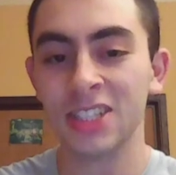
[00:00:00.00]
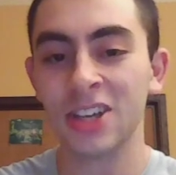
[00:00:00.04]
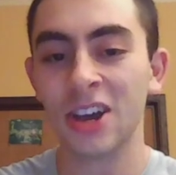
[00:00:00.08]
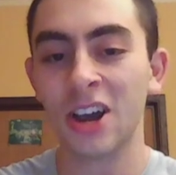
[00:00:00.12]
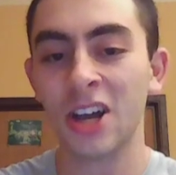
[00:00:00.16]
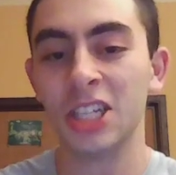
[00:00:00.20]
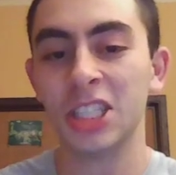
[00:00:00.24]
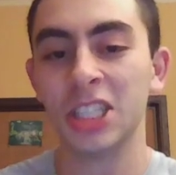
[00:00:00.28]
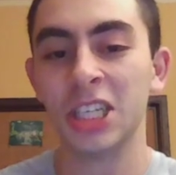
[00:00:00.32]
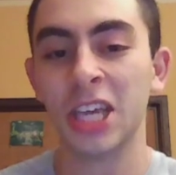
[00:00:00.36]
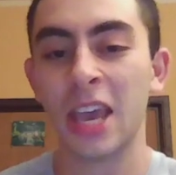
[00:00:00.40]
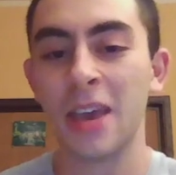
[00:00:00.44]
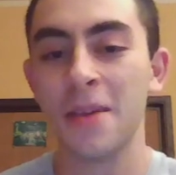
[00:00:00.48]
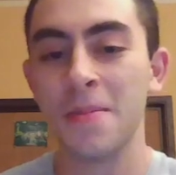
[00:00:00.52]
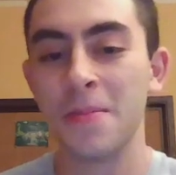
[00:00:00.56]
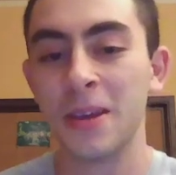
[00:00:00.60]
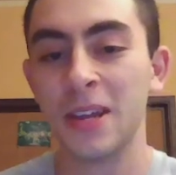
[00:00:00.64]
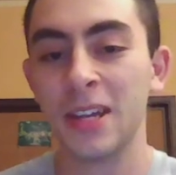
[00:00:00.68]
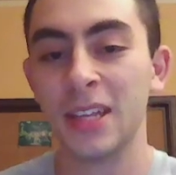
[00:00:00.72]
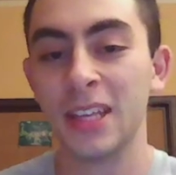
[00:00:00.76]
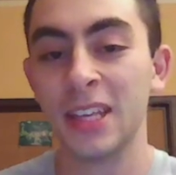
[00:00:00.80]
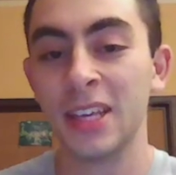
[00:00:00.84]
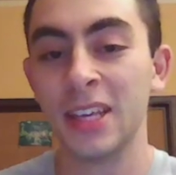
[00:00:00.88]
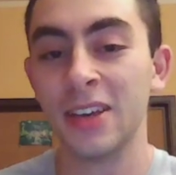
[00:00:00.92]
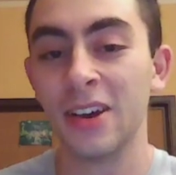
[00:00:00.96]
the Scotch
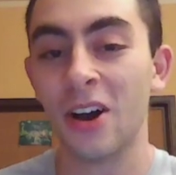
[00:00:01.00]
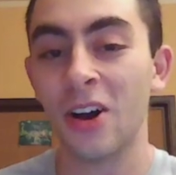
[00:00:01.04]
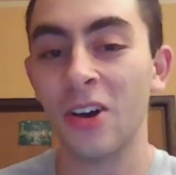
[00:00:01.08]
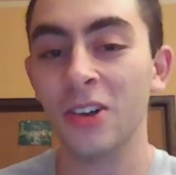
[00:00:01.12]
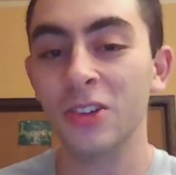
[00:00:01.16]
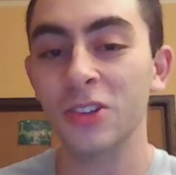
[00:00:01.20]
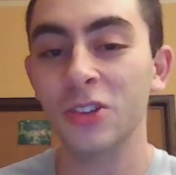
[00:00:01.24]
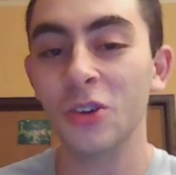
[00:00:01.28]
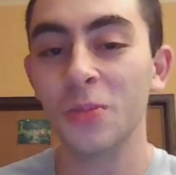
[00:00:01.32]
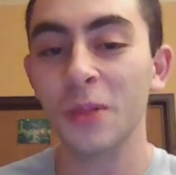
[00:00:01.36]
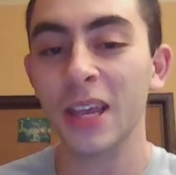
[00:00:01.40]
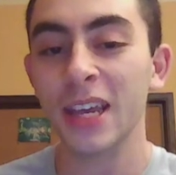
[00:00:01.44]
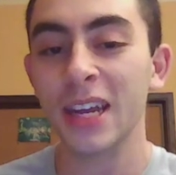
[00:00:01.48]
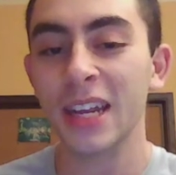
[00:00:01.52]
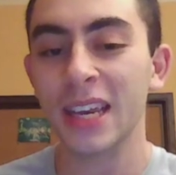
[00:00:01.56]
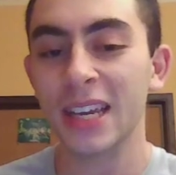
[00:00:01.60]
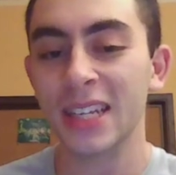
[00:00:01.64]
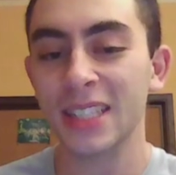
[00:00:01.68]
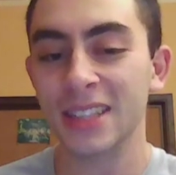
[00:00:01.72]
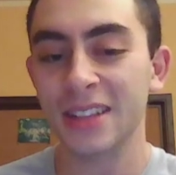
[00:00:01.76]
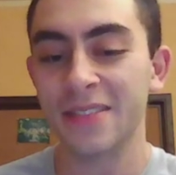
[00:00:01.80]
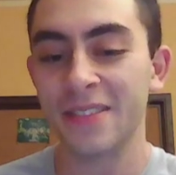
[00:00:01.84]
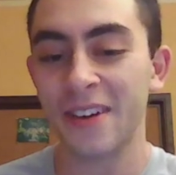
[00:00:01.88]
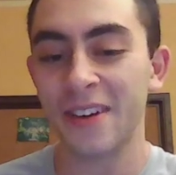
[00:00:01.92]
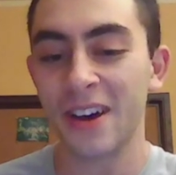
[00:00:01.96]
Gambit, he also played
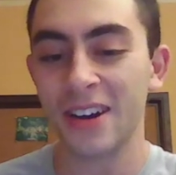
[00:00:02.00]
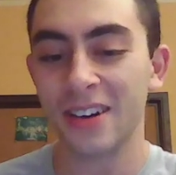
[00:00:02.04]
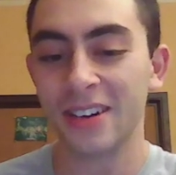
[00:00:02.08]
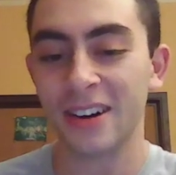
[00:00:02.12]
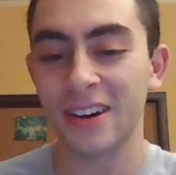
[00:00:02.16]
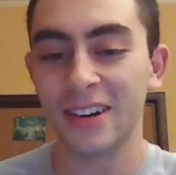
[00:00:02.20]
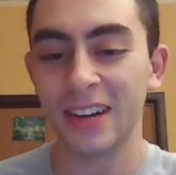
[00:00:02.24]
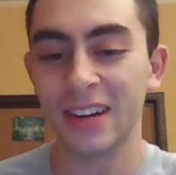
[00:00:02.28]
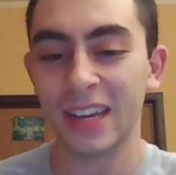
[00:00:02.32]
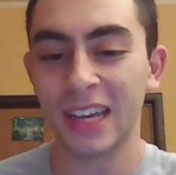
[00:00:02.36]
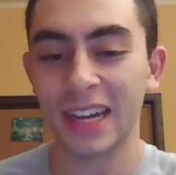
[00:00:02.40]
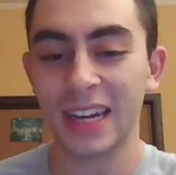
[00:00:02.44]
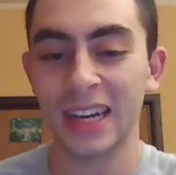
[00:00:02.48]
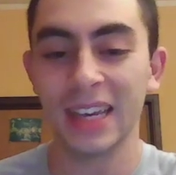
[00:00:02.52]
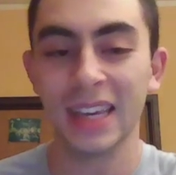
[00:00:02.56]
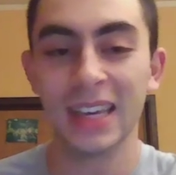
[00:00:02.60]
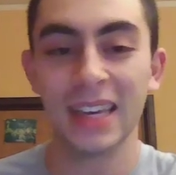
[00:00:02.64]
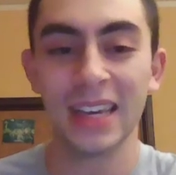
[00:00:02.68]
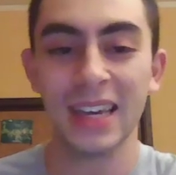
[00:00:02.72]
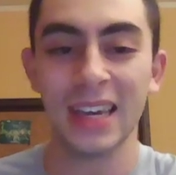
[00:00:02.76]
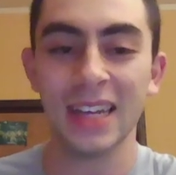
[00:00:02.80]
against Hovhannisyan.